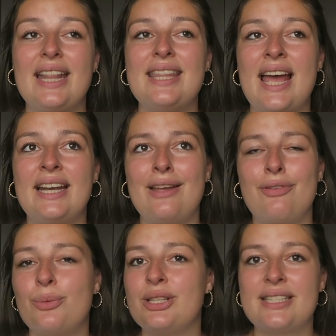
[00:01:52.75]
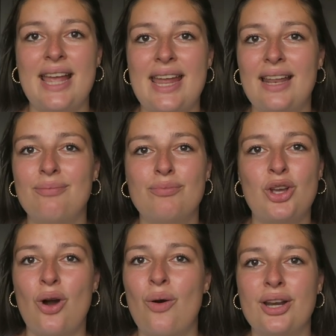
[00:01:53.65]
than if you would say
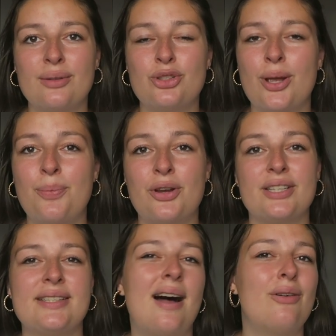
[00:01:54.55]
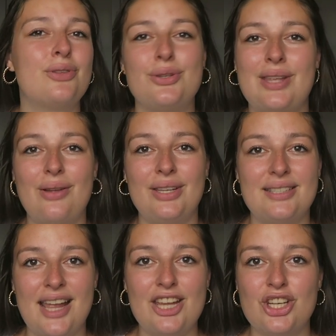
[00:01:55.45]
go on a trip yourself to
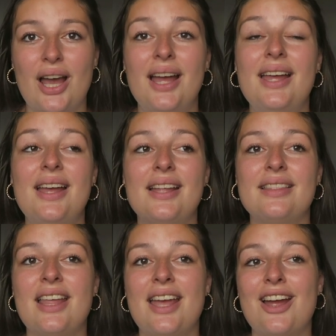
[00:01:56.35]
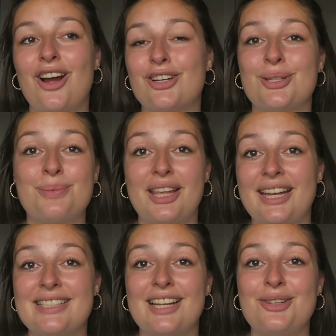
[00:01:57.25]
Southeast Asia. There are some
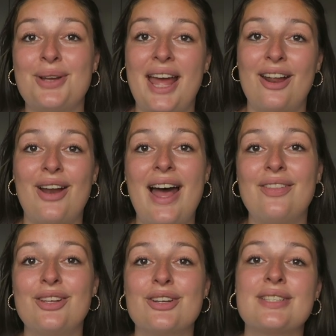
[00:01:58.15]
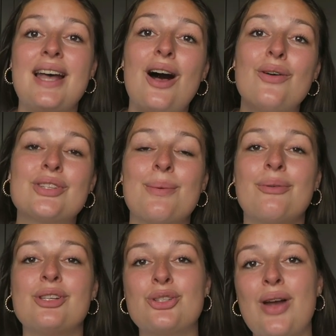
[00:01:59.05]
things that you cannot handle yourself, some
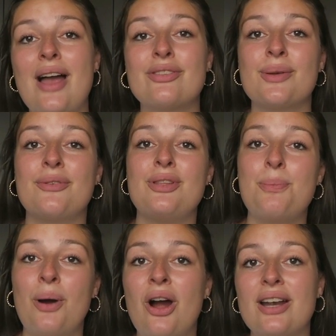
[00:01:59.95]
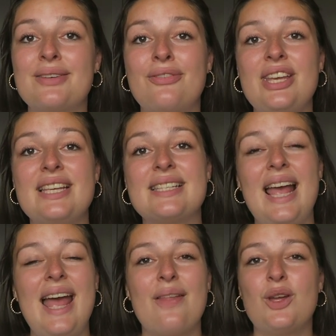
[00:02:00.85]
of the drive, some of the park fees.
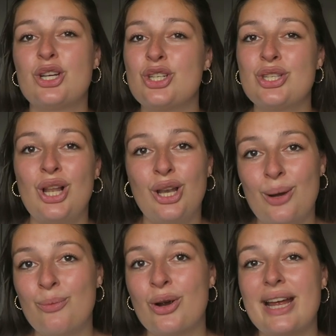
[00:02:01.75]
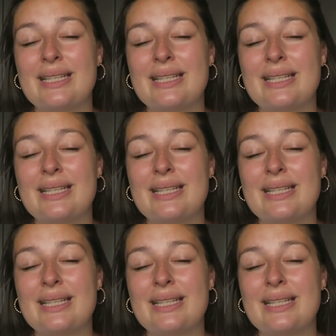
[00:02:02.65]
There's just a lot more